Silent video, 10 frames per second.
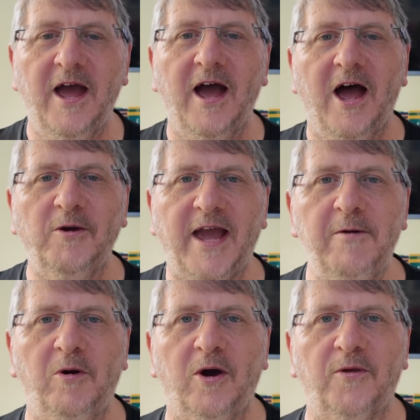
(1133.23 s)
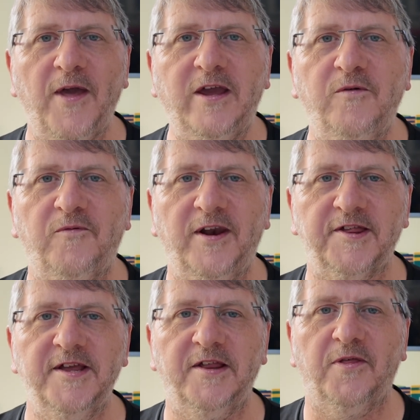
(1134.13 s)
Okay, well look, thank you for
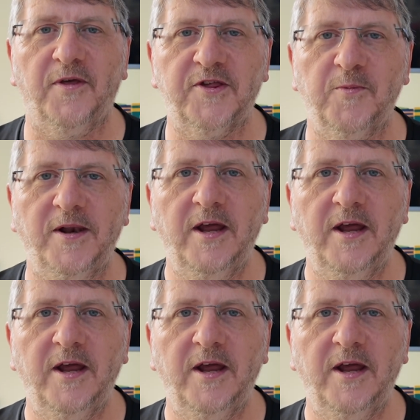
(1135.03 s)
listening to this one.